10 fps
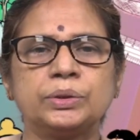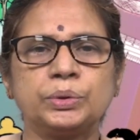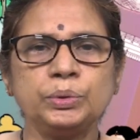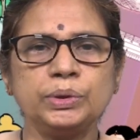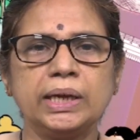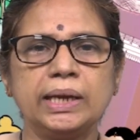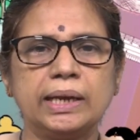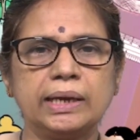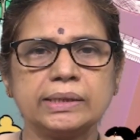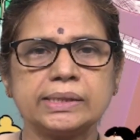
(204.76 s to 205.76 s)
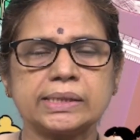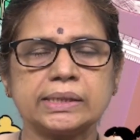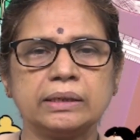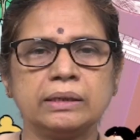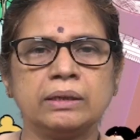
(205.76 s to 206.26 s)
through the lungs
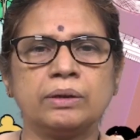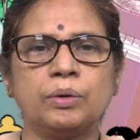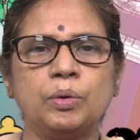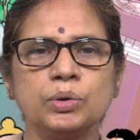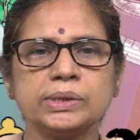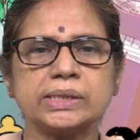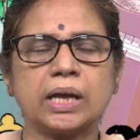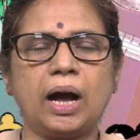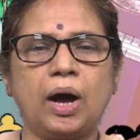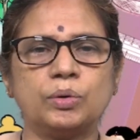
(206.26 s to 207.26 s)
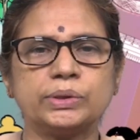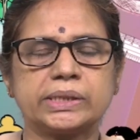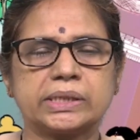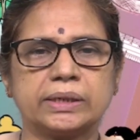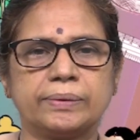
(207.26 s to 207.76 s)
goes
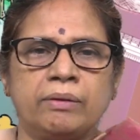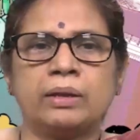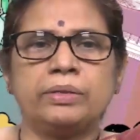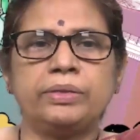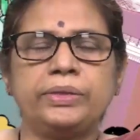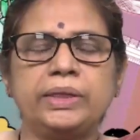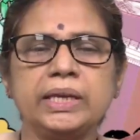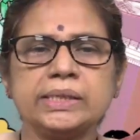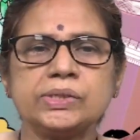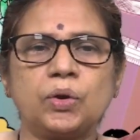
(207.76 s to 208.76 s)
out. This